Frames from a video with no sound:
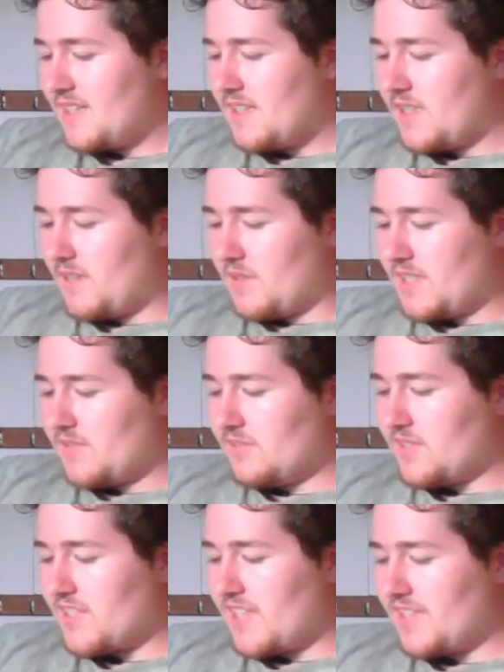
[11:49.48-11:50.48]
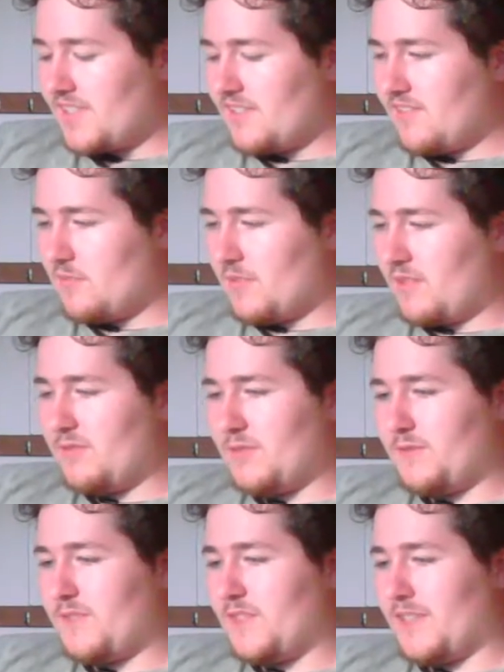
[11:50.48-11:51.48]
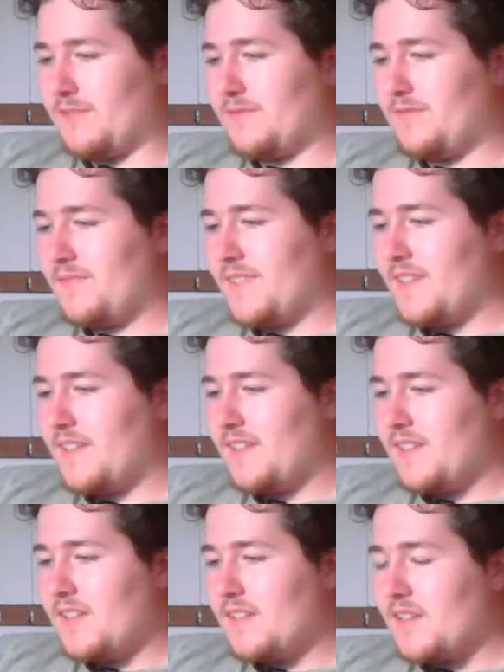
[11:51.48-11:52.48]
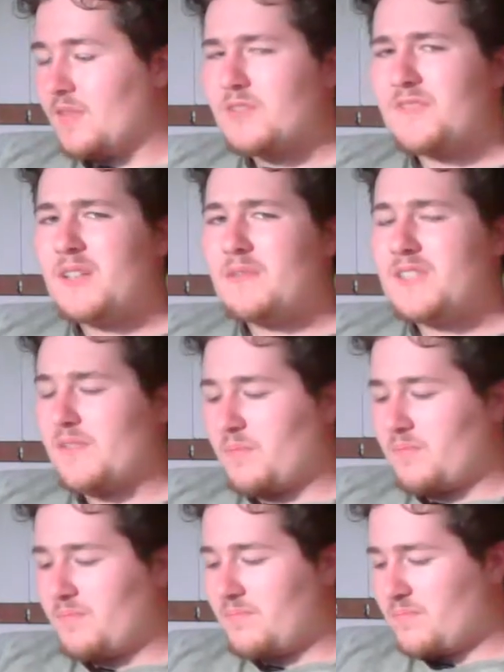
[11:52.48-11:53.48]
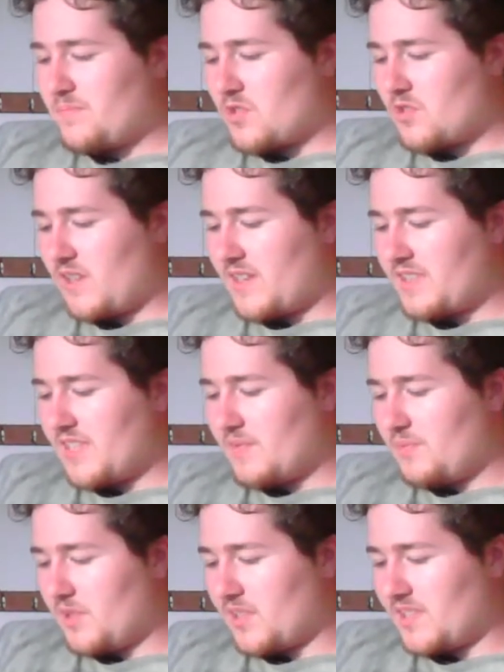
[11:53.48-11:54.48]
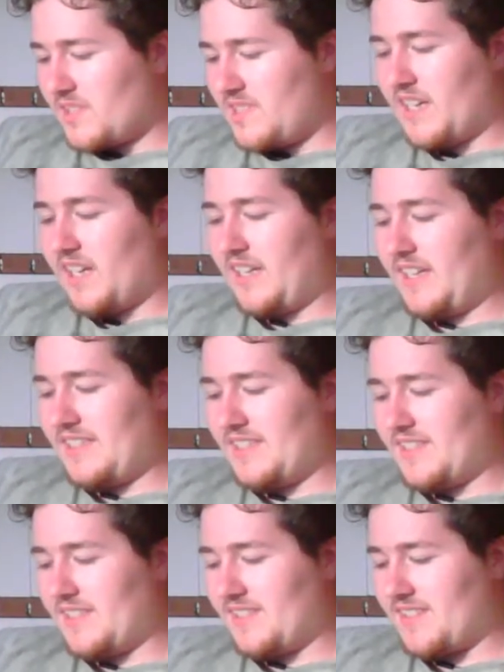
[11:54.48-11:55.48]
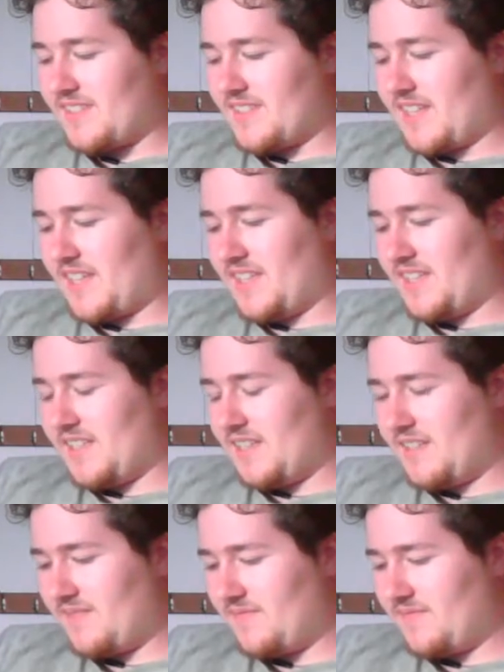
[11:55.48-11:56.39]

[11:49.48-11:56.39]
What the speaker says: If you kill the snake, turn to 145. I wonder if anyone's ever tried this book and dies to the snake.